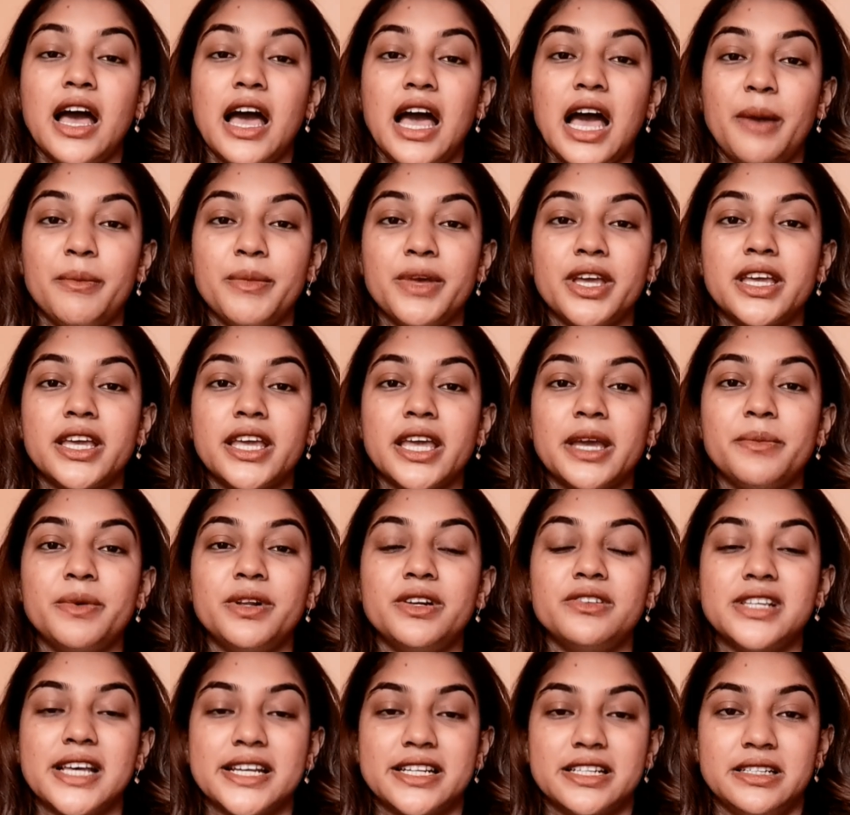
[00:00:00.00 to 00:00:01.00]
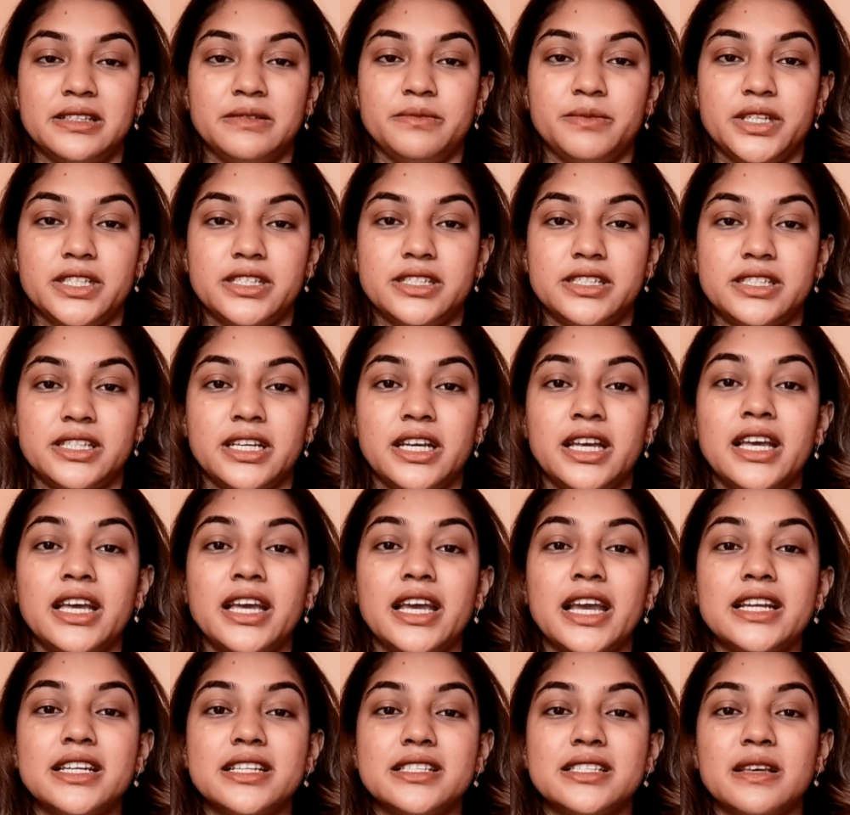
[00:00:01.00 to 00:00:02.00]
Amicable settlement.
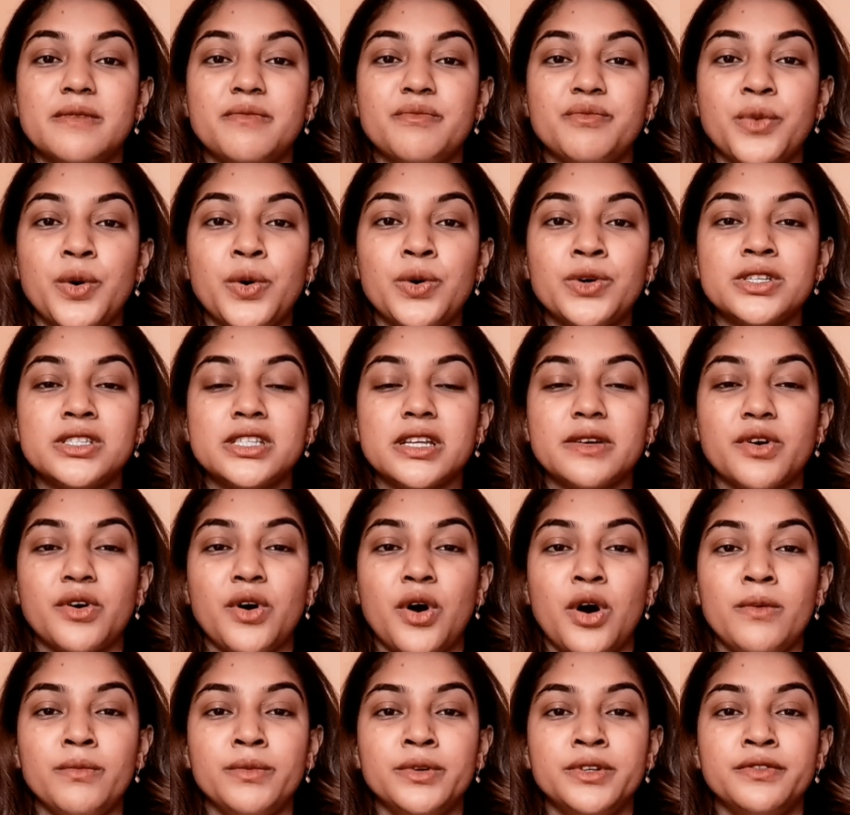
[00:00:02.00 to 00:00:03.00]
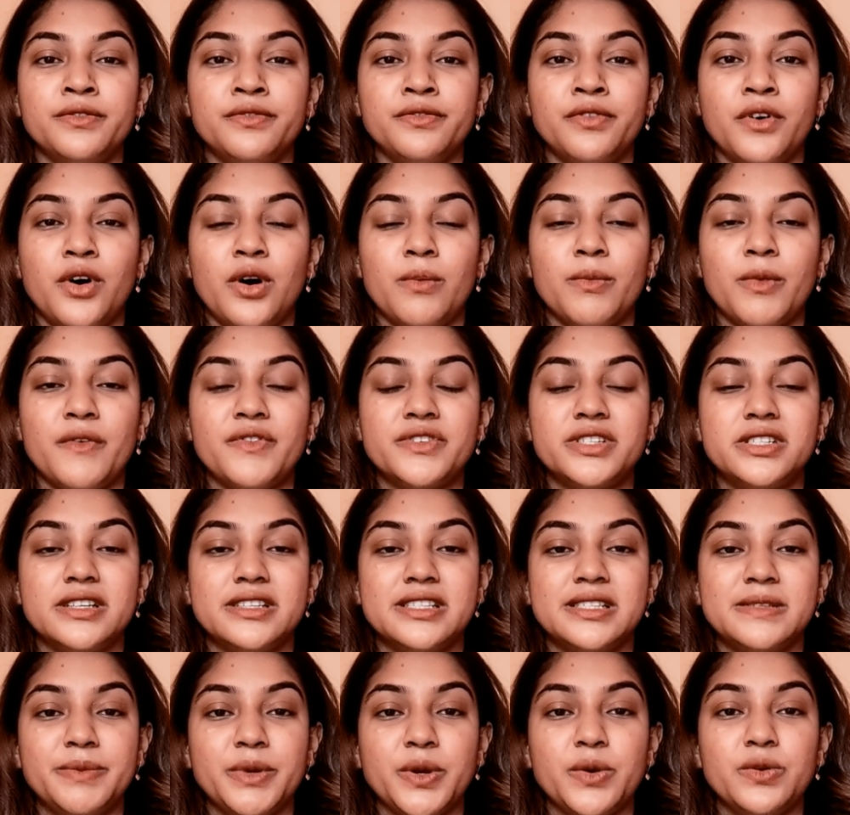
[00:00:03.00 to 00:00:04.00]
It is the most common form of
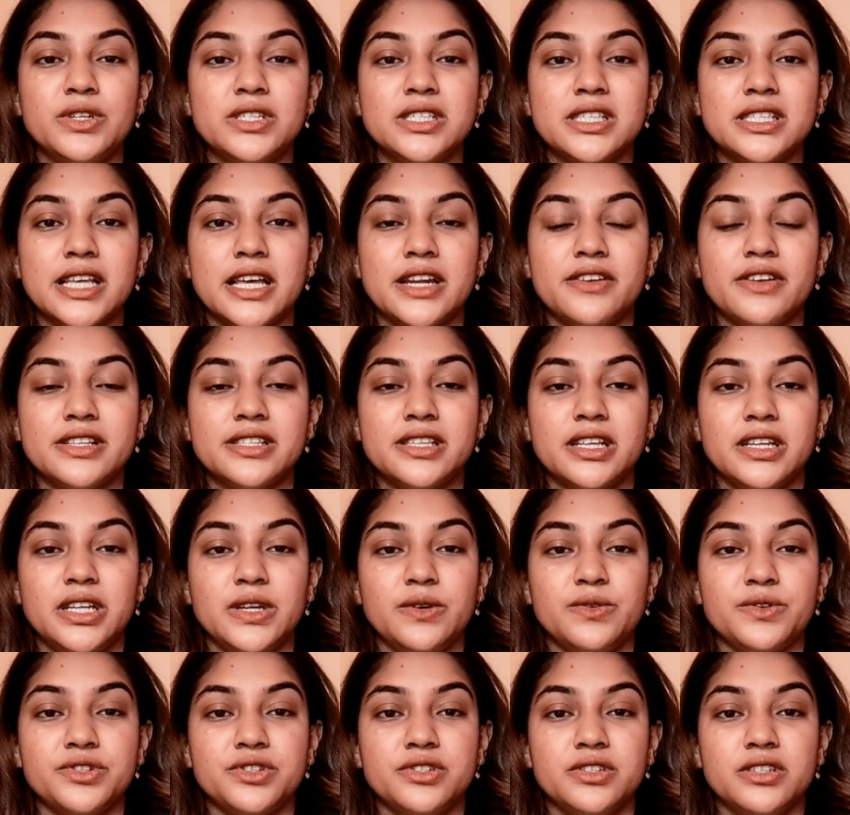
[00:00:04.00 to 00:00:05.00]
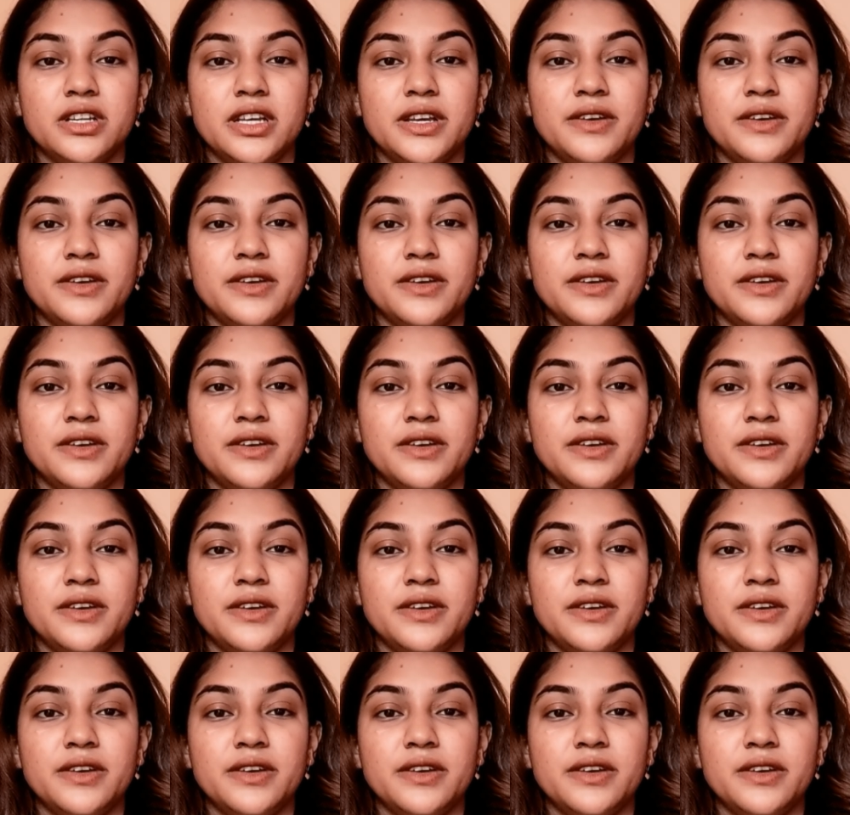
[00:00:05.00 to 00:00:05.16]
dispute resolution.